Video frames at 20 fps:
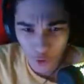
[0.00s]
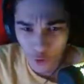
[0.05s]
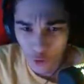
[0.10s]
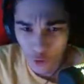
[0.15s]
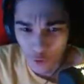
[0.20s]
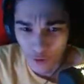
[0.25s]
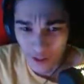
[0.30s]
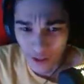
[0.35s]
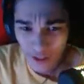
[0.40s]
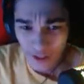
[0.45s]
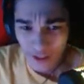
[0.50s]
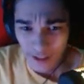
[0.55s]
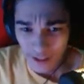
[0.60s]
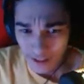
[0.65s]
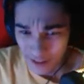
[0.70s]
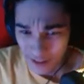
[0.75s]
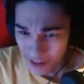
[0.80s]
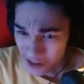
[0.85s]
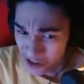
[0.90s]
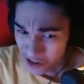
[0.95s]
dude?
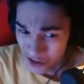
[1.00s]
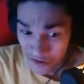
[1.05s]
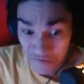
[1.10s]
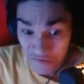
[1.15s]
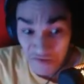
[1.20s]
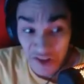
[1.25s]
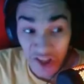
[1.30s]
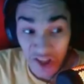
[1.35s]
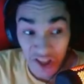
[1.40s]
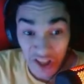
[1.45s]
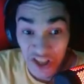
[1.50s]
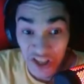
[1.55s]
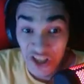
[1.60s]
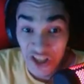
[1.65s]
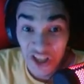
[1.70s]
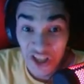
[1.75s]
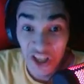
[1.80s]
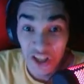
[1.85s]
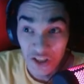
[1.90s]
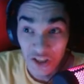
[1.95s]
That doesn't make
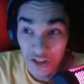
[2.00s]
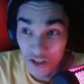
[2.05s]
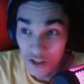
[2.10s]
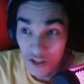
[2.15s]
sense.